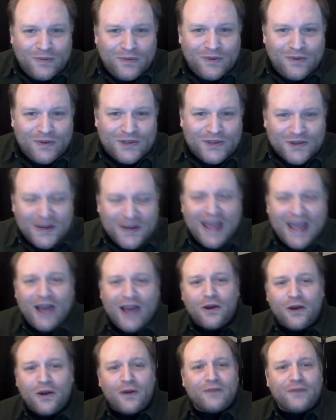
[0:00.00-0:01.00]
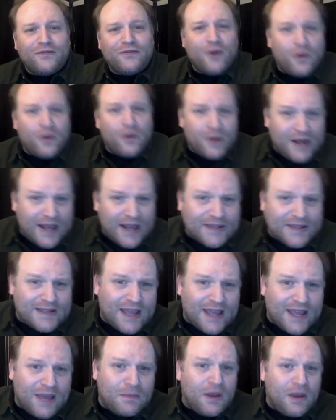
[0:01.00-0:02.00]
So now, going forward, next
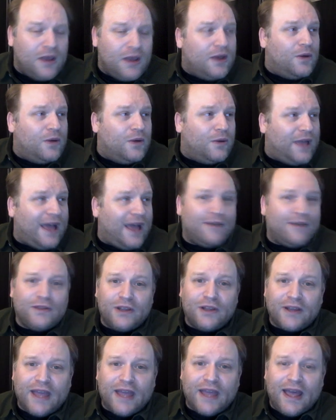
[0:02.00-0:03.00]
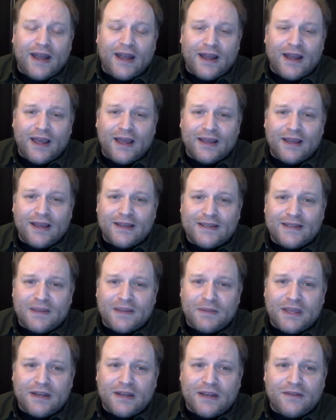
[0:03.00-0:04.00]
time, we'll have a look at some
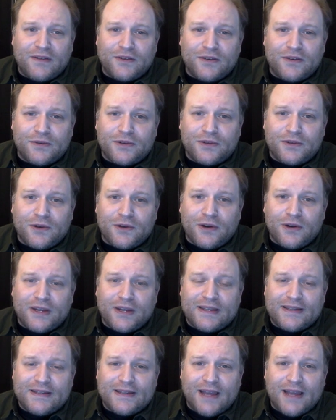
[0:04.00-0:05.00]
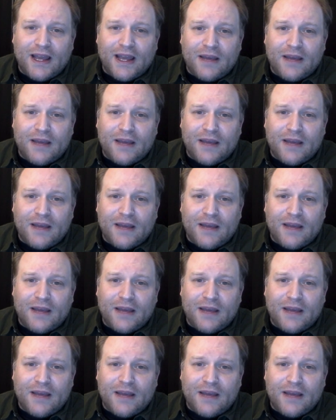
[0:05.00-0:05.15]
of the individual stories.